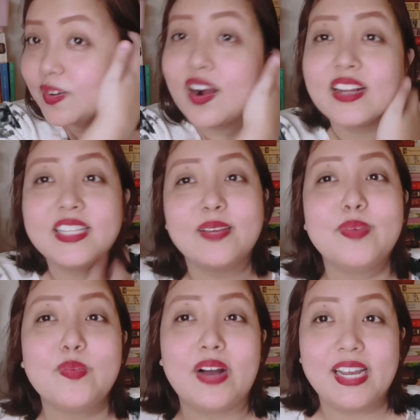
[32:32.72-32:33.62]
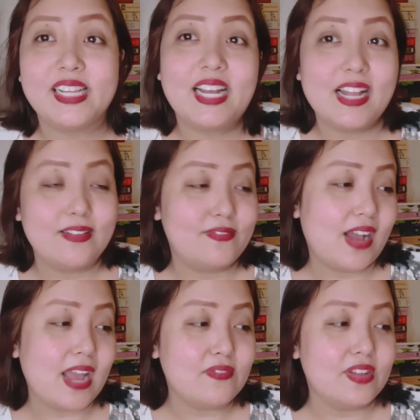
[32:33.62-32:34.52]
guarding me while
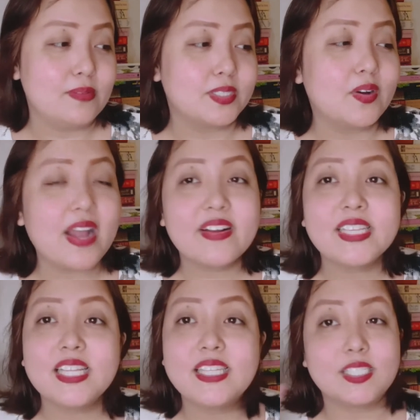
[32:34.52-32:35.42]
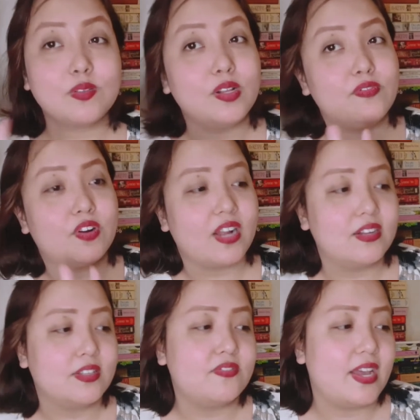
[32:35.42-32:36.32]
I film. So I rated this one 4
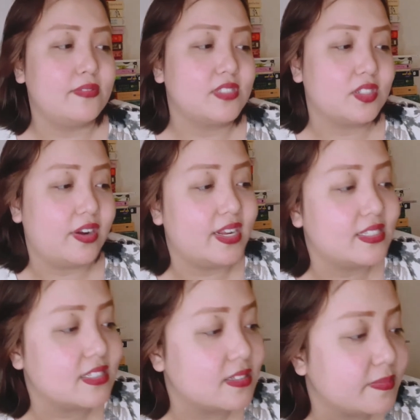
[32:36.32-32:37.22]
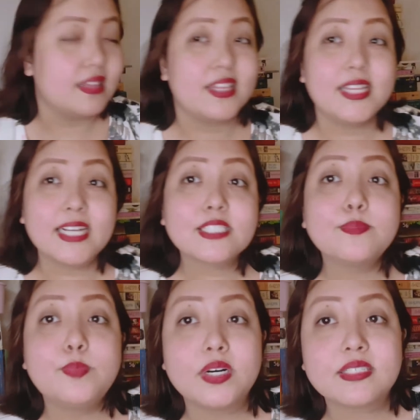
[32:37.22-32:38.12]
out of 5 stars. The
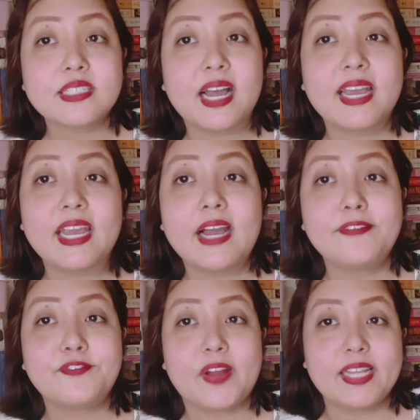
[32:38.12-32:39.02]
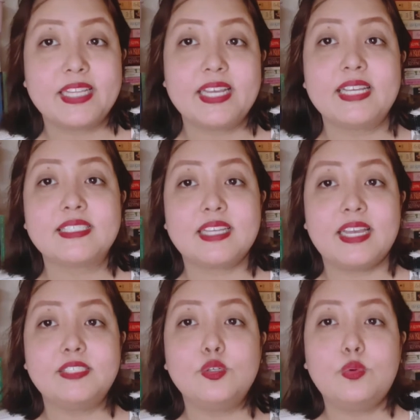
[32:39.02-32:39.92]
next books I have read is
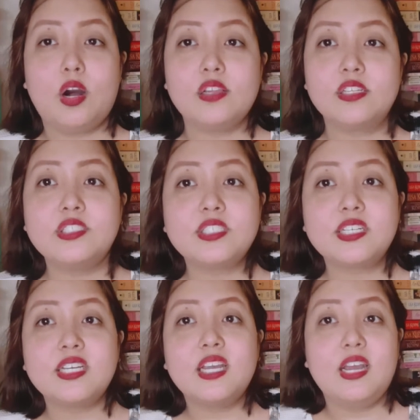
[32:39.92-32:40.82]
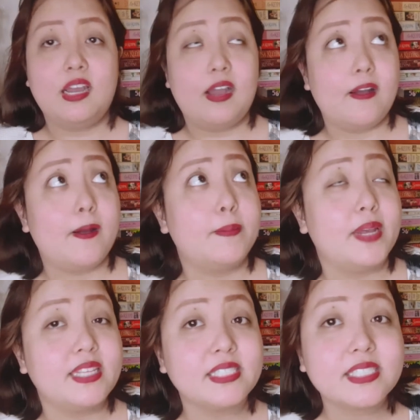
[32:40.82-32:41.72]
a duology.
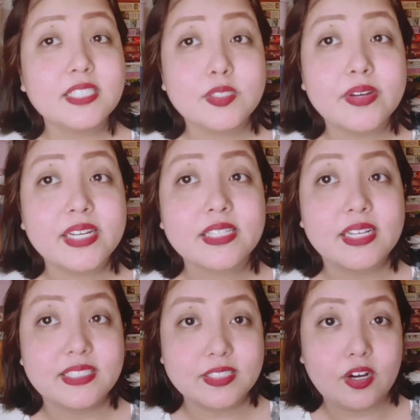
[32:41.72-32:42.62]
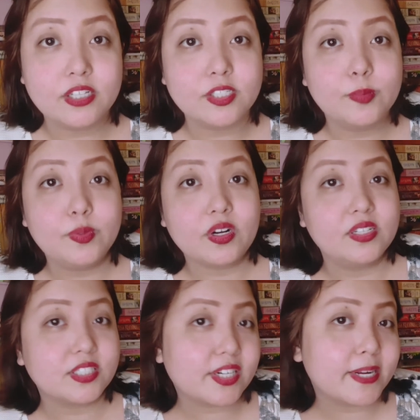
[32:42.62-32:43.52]
I listened to it. It's an audiobook
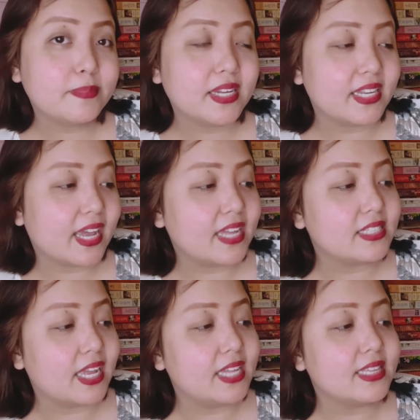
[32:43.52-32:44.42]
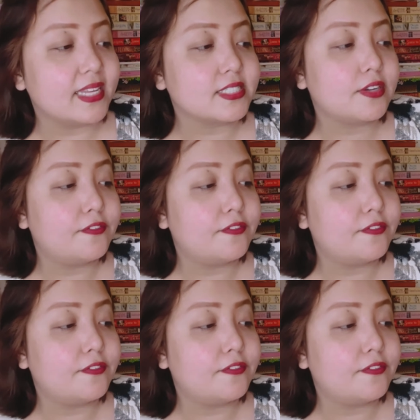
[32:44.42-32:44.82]
on script again, and it's